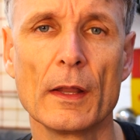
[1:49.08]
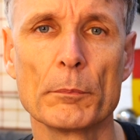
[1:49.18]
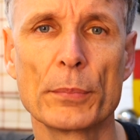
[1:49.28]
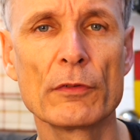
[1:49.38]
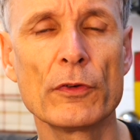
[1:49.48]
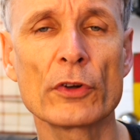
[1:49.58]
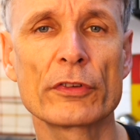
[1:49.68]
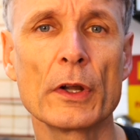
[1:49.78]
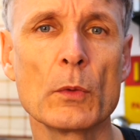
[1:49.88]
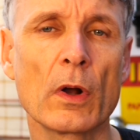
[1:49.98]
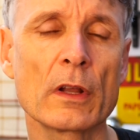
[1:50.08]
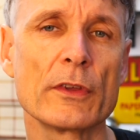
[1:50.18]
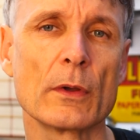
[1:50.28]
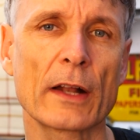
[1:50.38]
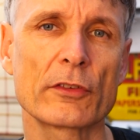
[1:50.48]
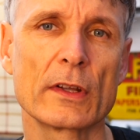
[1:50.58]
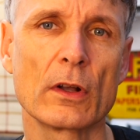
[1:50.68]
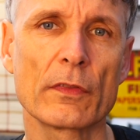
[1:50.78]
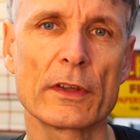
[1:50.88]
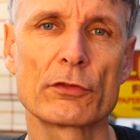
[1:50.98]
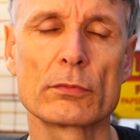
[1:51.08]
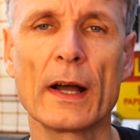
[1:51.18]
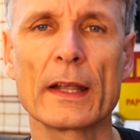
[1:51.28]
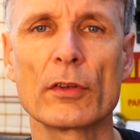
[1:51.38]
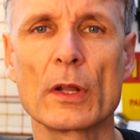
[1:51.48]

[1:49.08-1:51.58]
But unfortunately, only one of you actually got this right.